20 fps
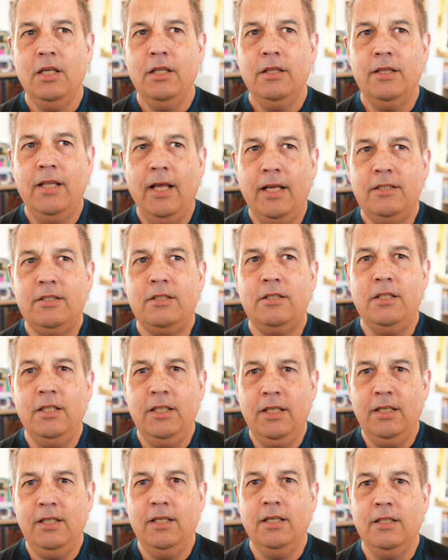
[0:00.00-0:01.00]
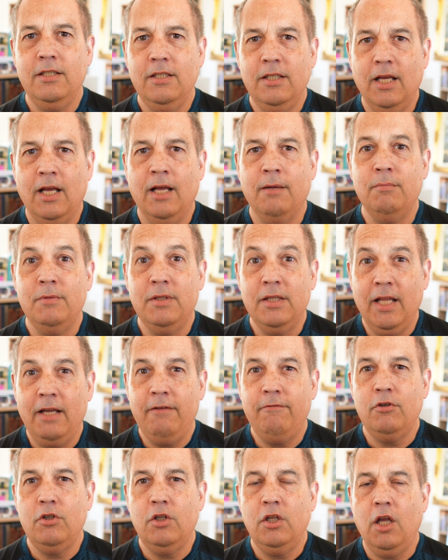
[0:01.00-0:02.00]
that's the um,
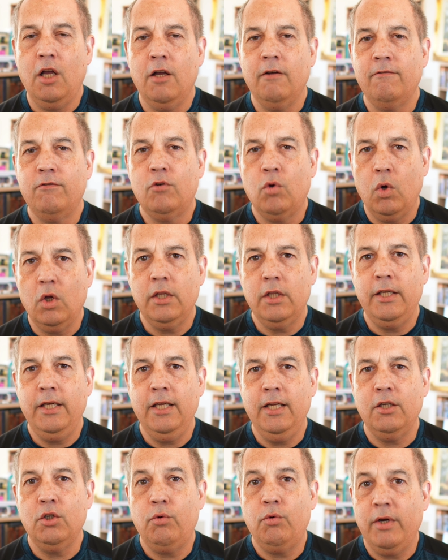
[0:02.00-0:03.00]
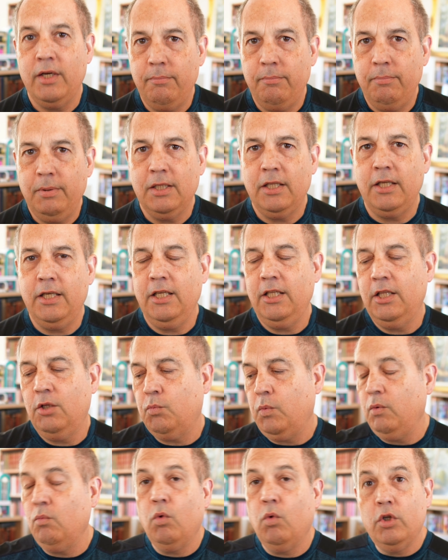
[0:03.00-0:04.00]
level of quality and credibility that
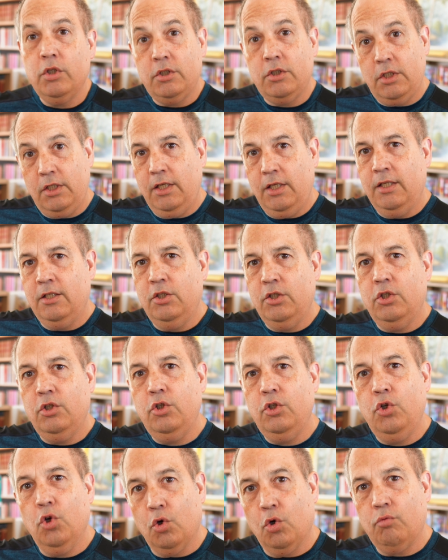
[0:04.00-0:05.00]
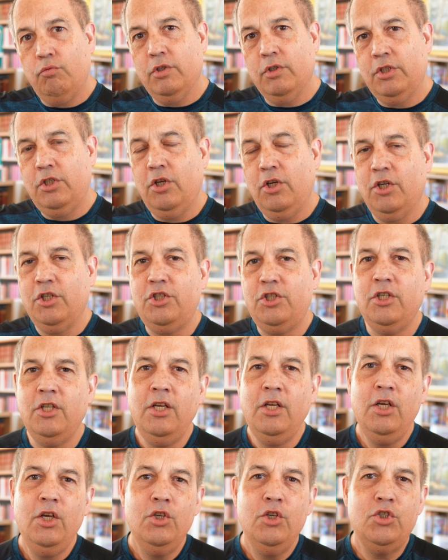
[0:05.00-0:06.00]
we want in your research.
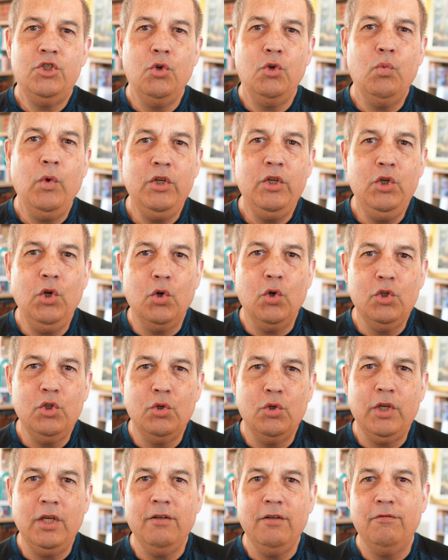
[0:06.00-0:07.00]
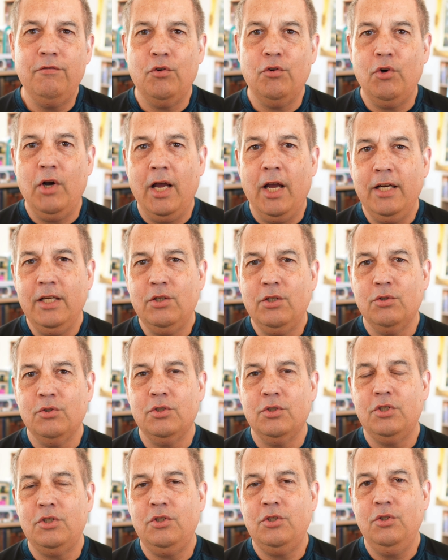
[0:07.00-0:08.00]
So, when you're looking for
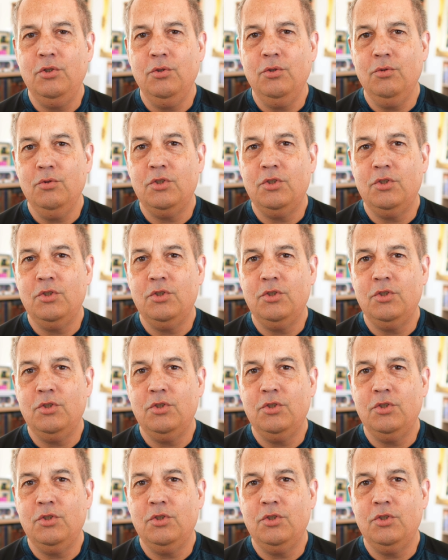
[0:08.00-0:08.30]
articles to